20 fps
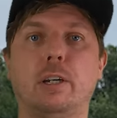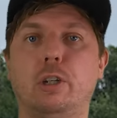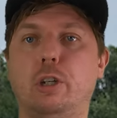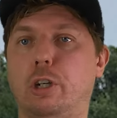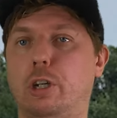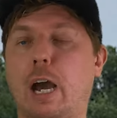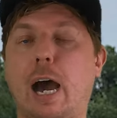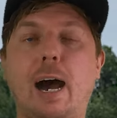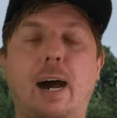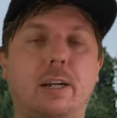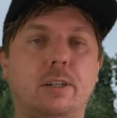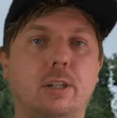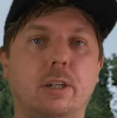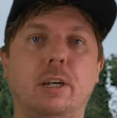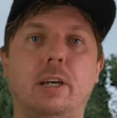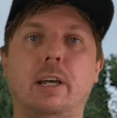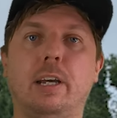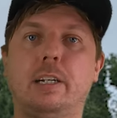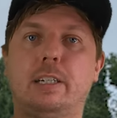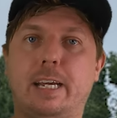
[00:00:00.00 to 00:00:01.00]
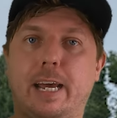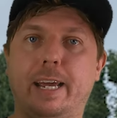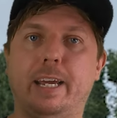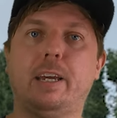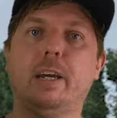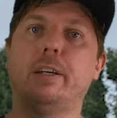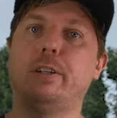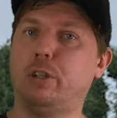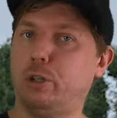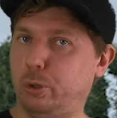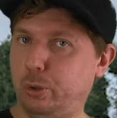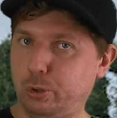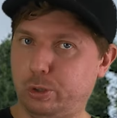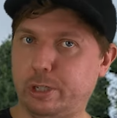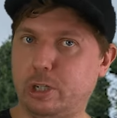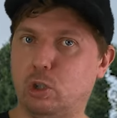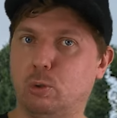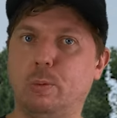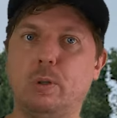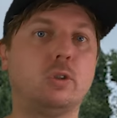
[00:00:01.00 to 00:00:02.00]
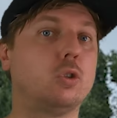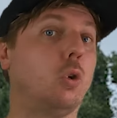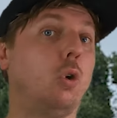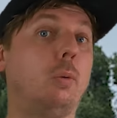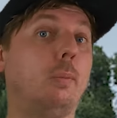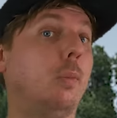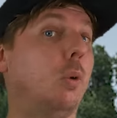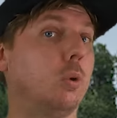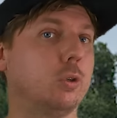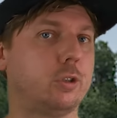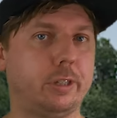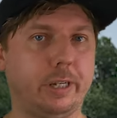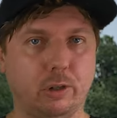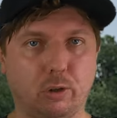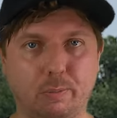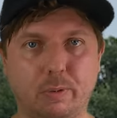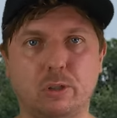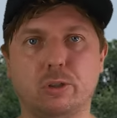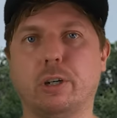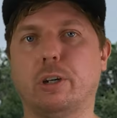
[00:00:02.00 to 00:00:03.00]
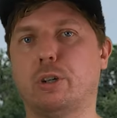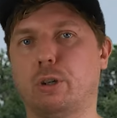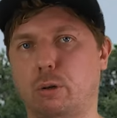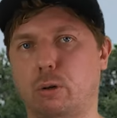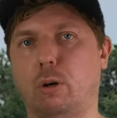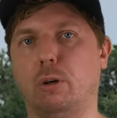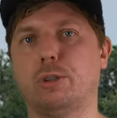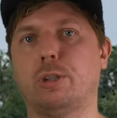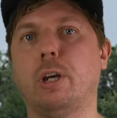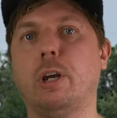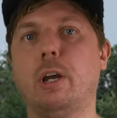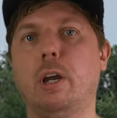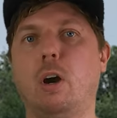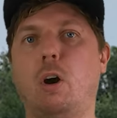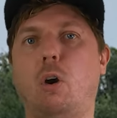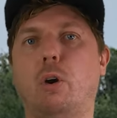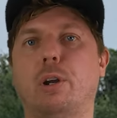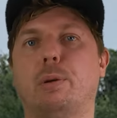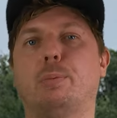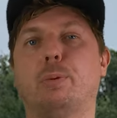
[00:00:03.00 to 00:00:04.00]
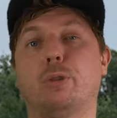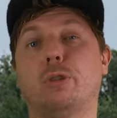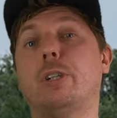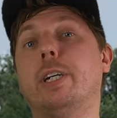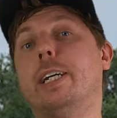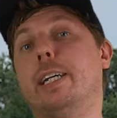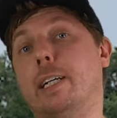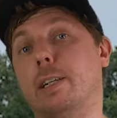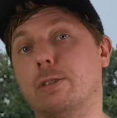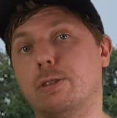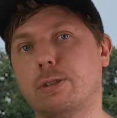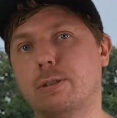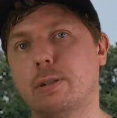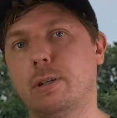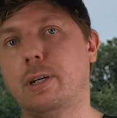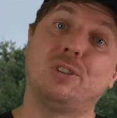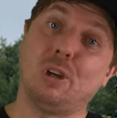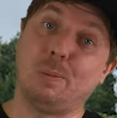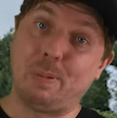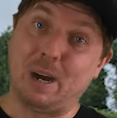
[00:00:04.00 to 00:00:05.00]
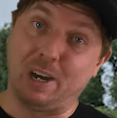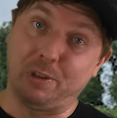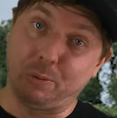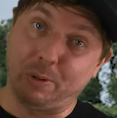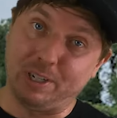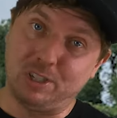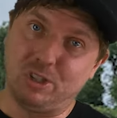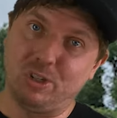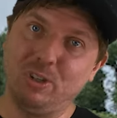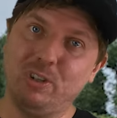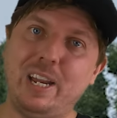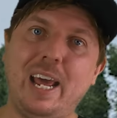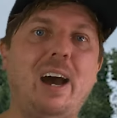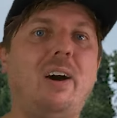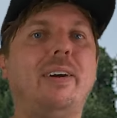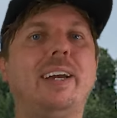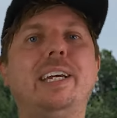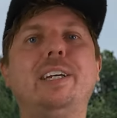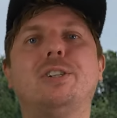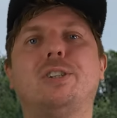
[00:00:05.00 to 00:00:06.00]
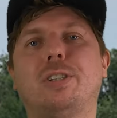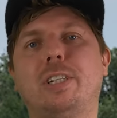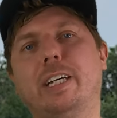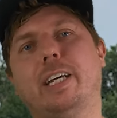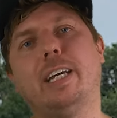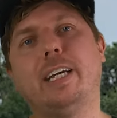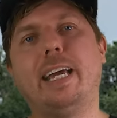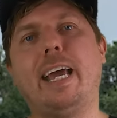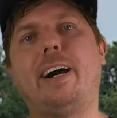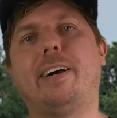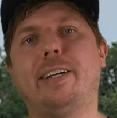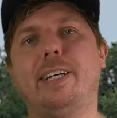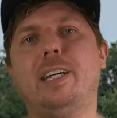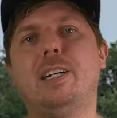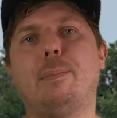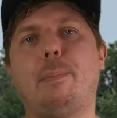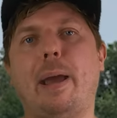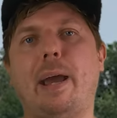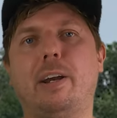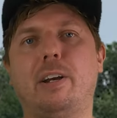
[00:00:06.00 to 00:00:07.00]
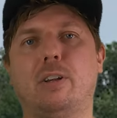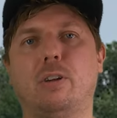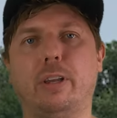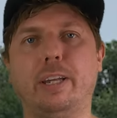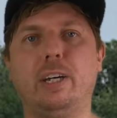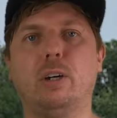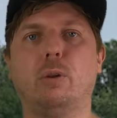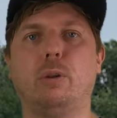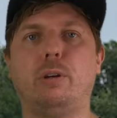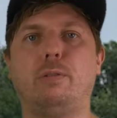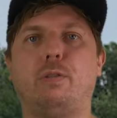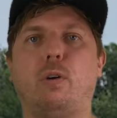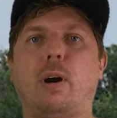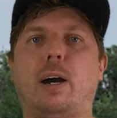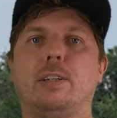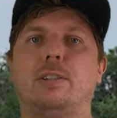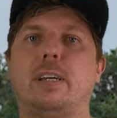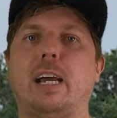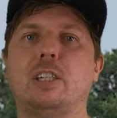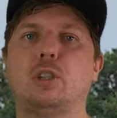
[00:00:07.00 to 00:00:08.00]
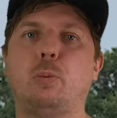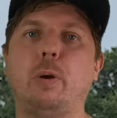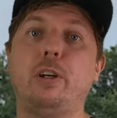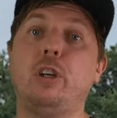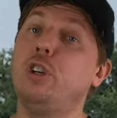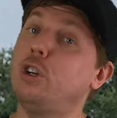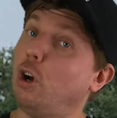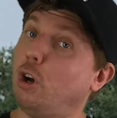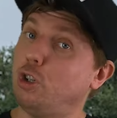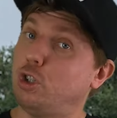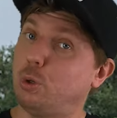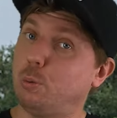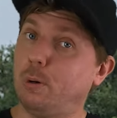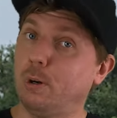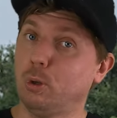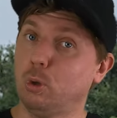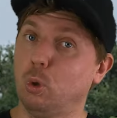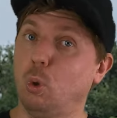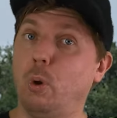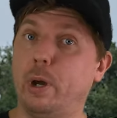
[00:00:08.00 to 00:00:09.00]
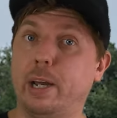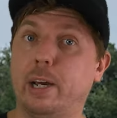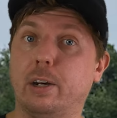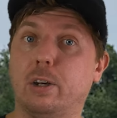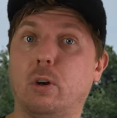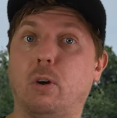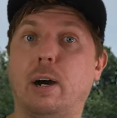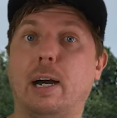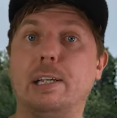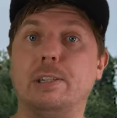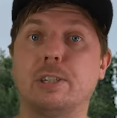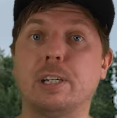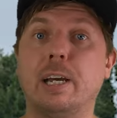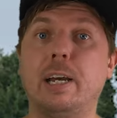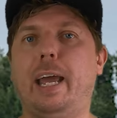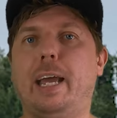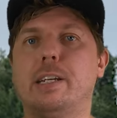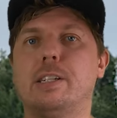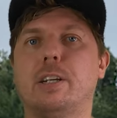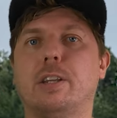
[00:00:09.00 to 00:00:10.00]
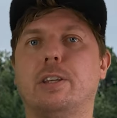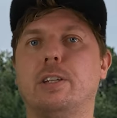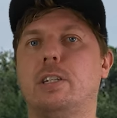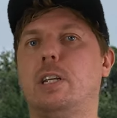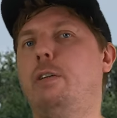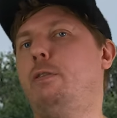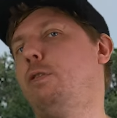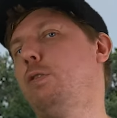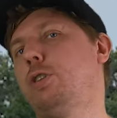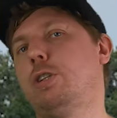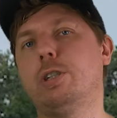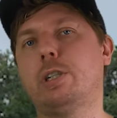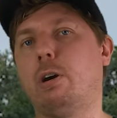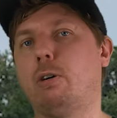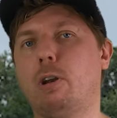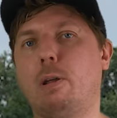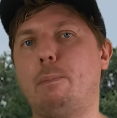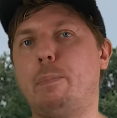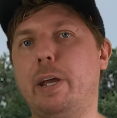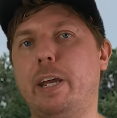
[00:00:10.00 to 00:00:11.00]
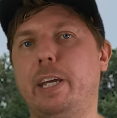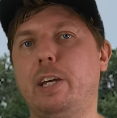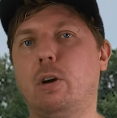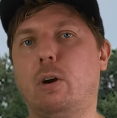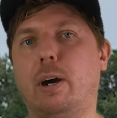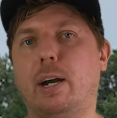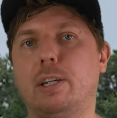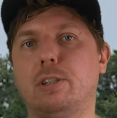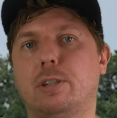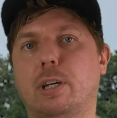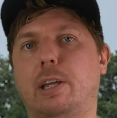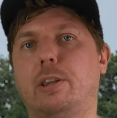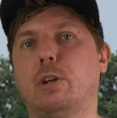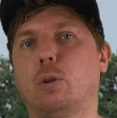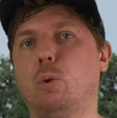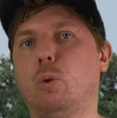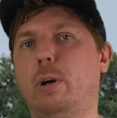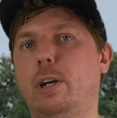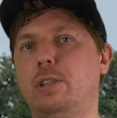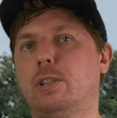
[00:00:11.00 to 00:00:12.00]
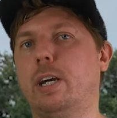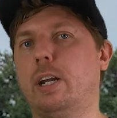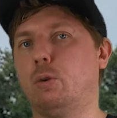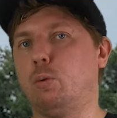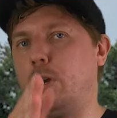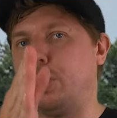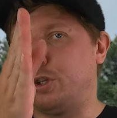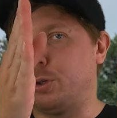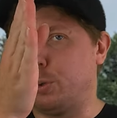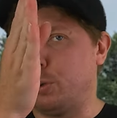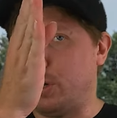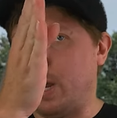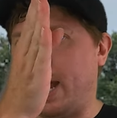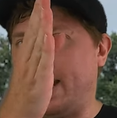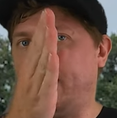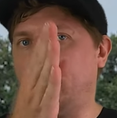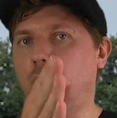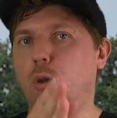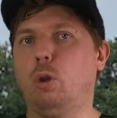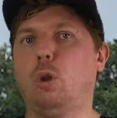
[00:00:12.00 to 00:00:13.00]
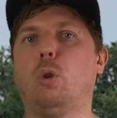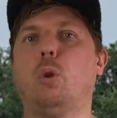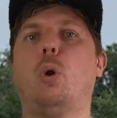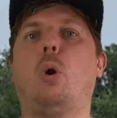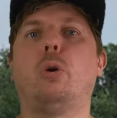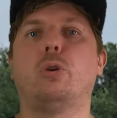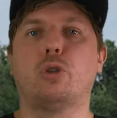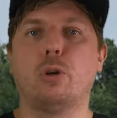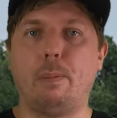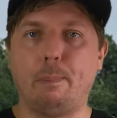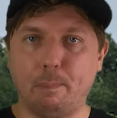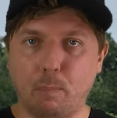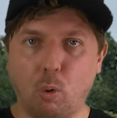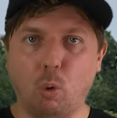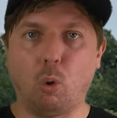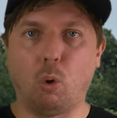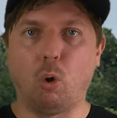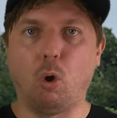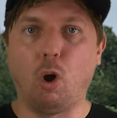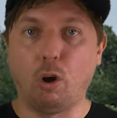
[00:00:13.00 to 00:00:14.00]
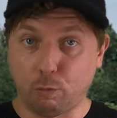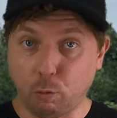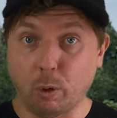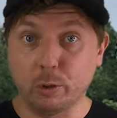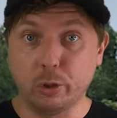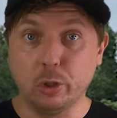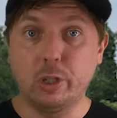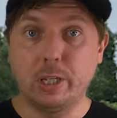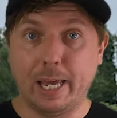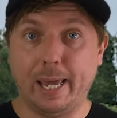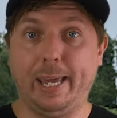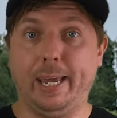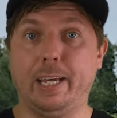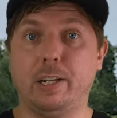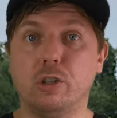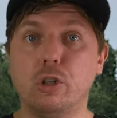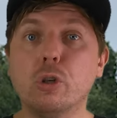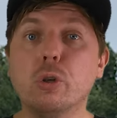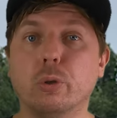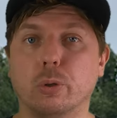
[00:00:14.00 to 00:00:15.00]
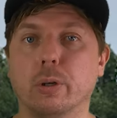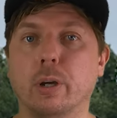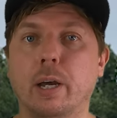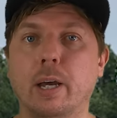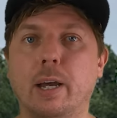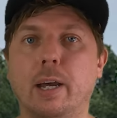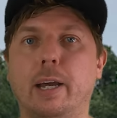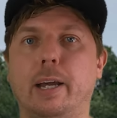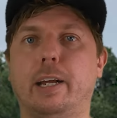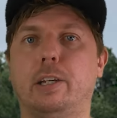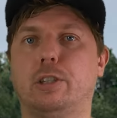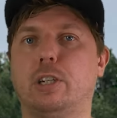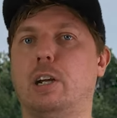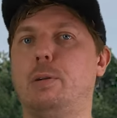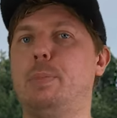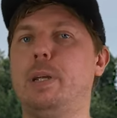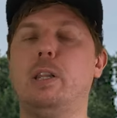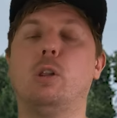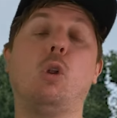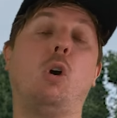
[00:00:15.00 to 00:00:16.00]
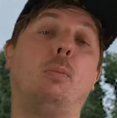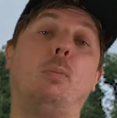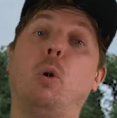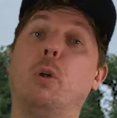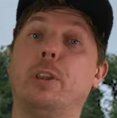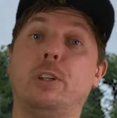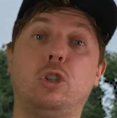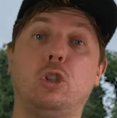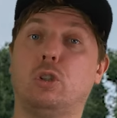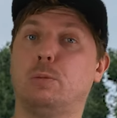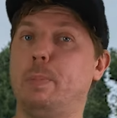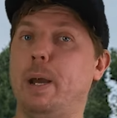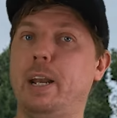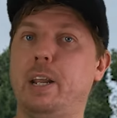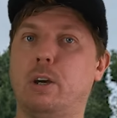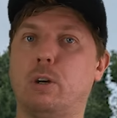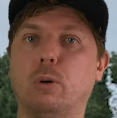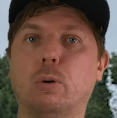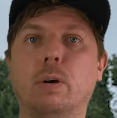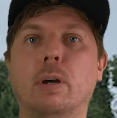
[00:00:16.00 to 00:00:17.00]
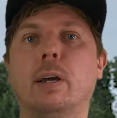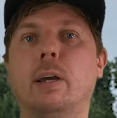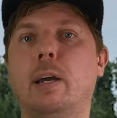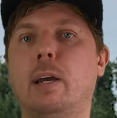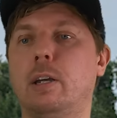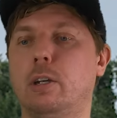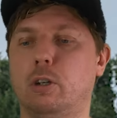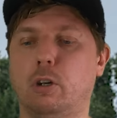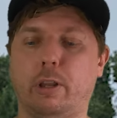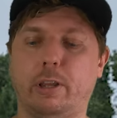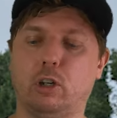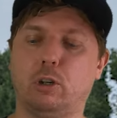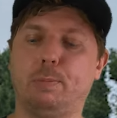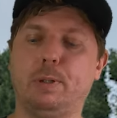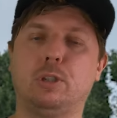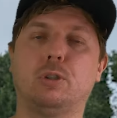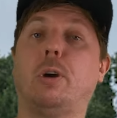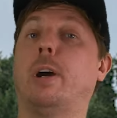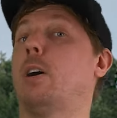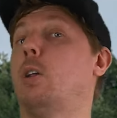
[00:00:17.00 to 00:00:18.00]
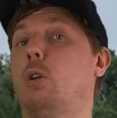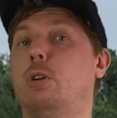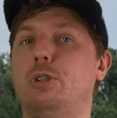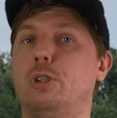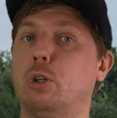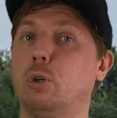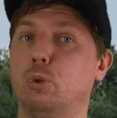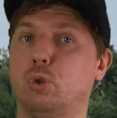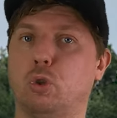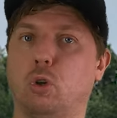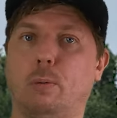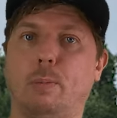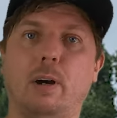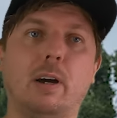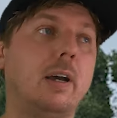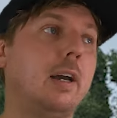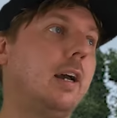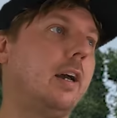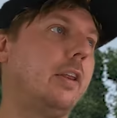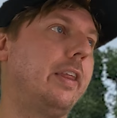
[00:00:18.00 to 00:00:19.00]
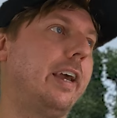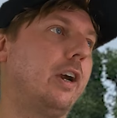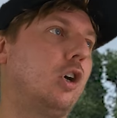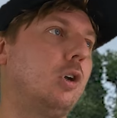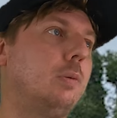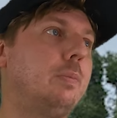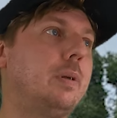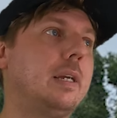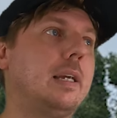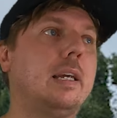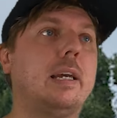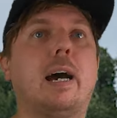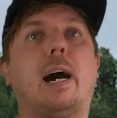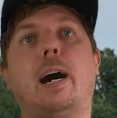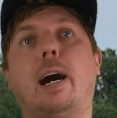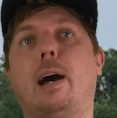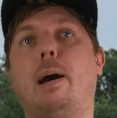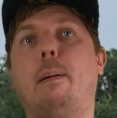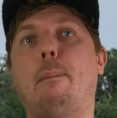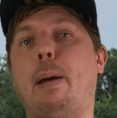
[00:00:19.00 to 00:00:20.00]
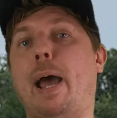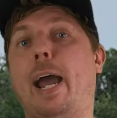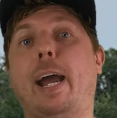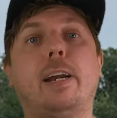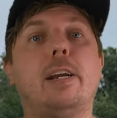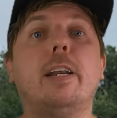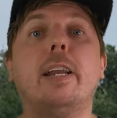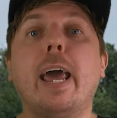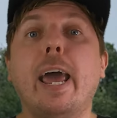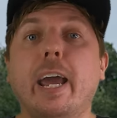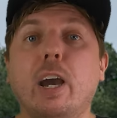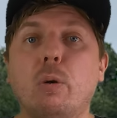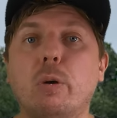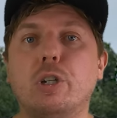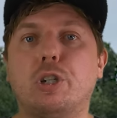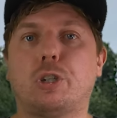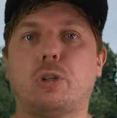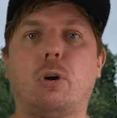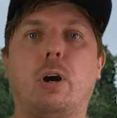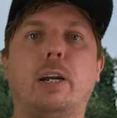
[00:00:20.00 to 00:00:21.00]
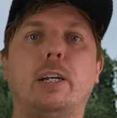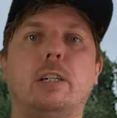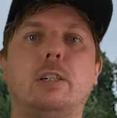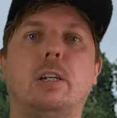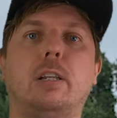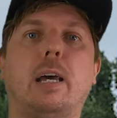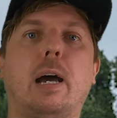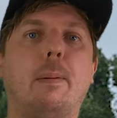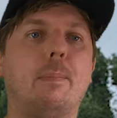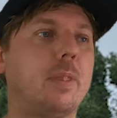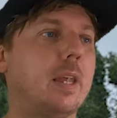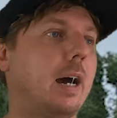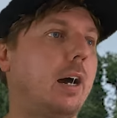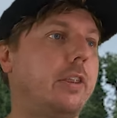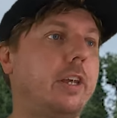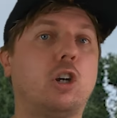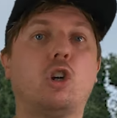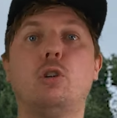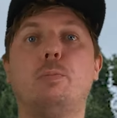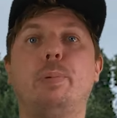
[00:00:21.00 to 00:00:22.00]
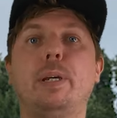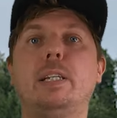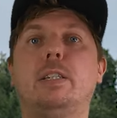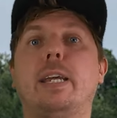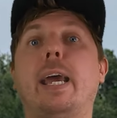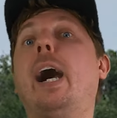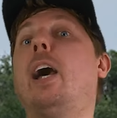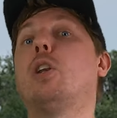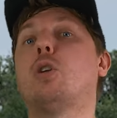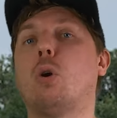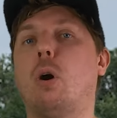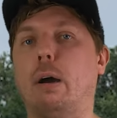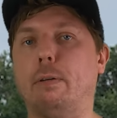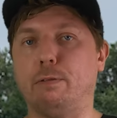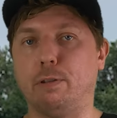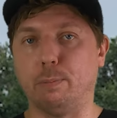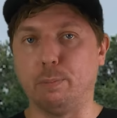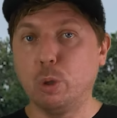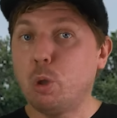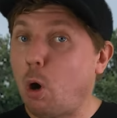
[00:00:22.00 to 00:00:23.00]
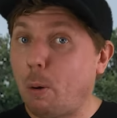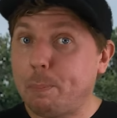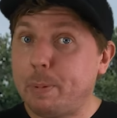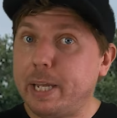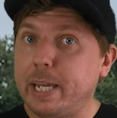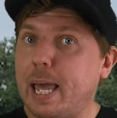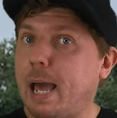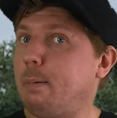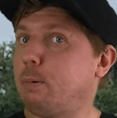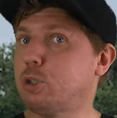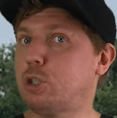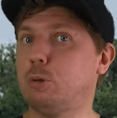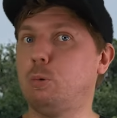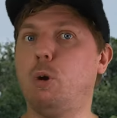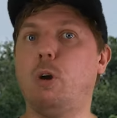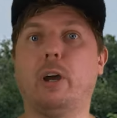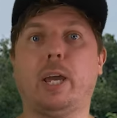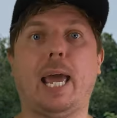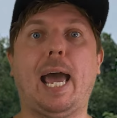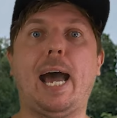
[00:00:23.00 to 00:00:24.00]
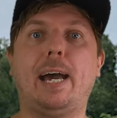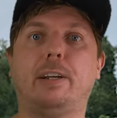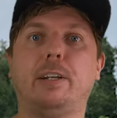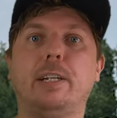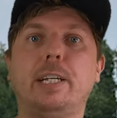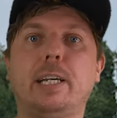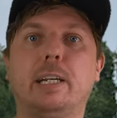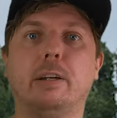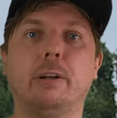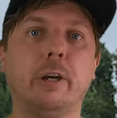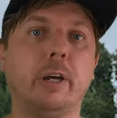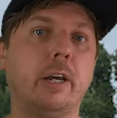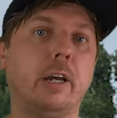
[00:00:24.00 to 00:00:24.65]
You can't take two settlements or more settlements across on a proceedings. So pathway two now is seeking out independent legal advice. That's where you go to a lawyer, guys. And the difference is going to be, guys, the lawyer is going to run through a lot more of what you can do. It's going to be a lot more than just medical. You know, there could be psychological trauma. There could be pain and anguish tied into that. There could be downtime from not being able to work added in.